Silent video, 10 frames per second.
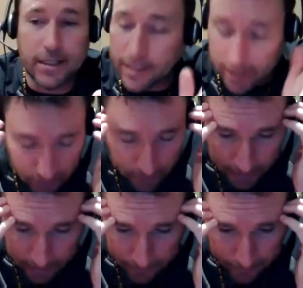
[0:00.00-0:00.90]
it's an
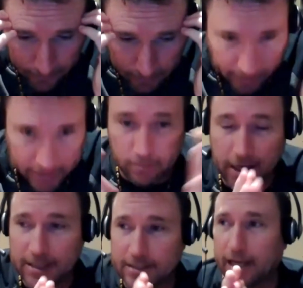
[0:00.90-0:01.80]
interesting mental
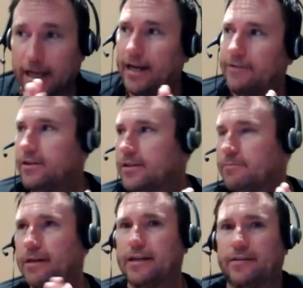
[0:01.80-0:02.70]
mindset. And
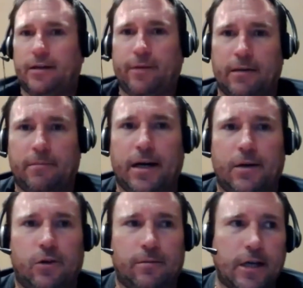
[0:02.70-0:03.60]
sometimes I keep that in
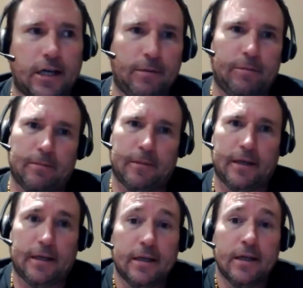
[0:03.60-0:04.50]
mind when I'm talking to people. I'm
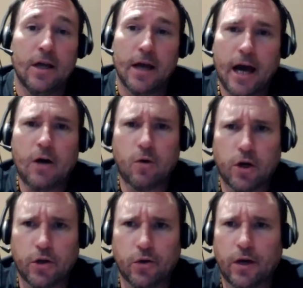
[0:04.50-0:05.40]
like, how
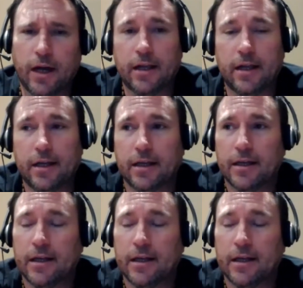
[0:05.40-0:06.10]
are you? And like,